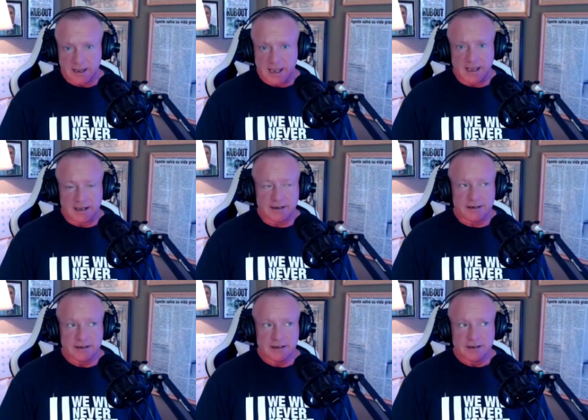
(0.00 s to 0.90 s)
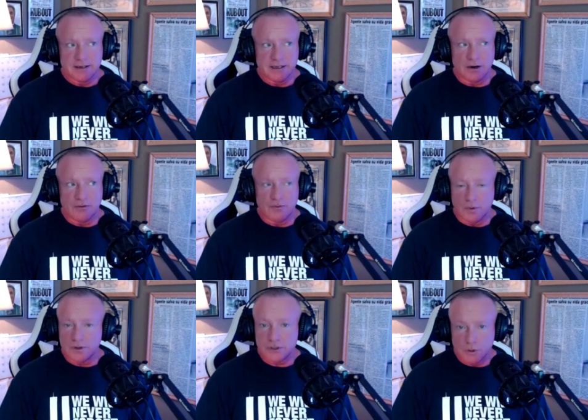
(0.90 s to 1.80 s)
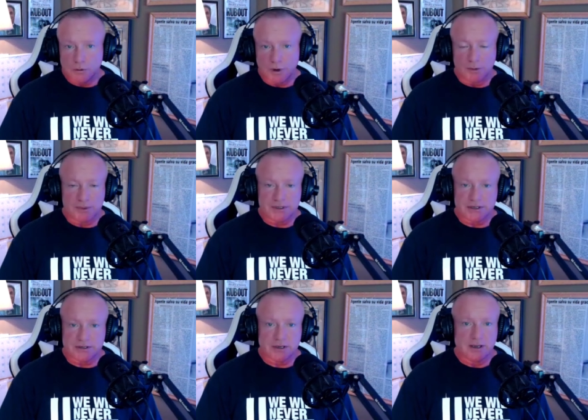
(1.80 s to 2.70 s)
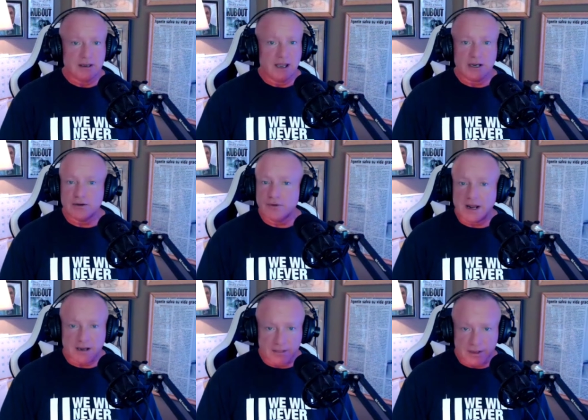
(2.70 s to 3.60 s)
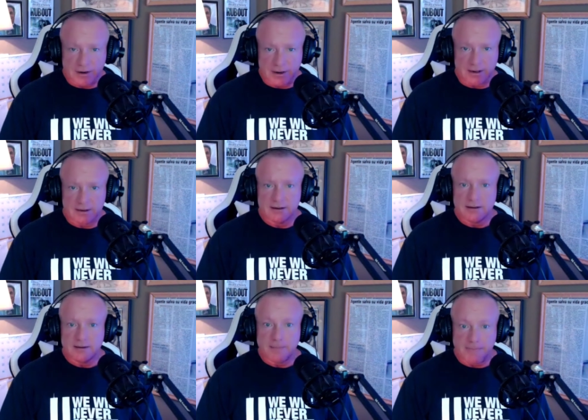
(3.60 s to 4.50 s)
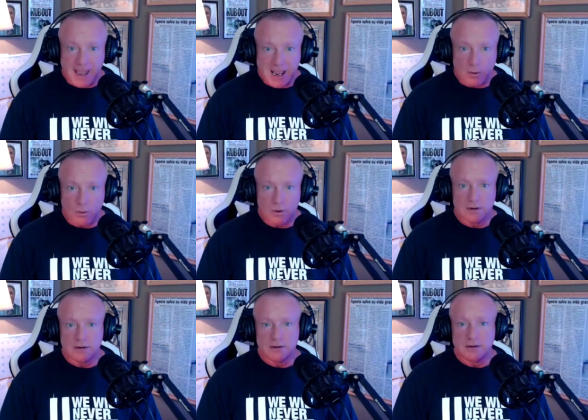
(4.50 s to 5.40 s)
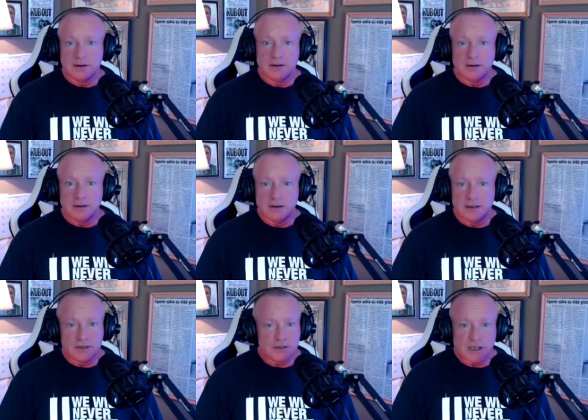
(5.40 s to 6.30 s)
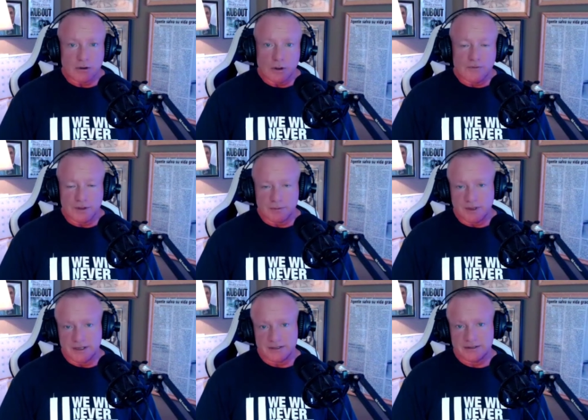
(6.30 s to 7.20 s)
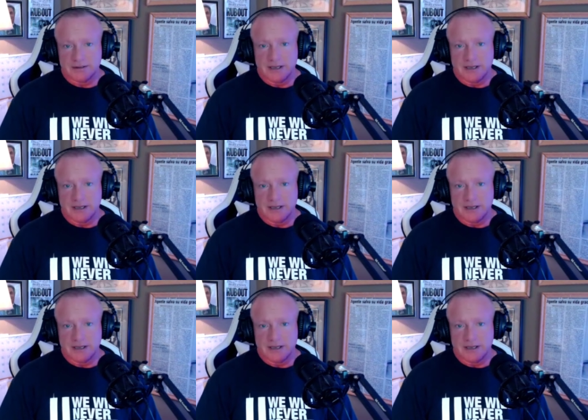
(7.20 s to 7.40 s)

And, you know, for school purposes, I could find nothing on it. Now, you see it all over the place.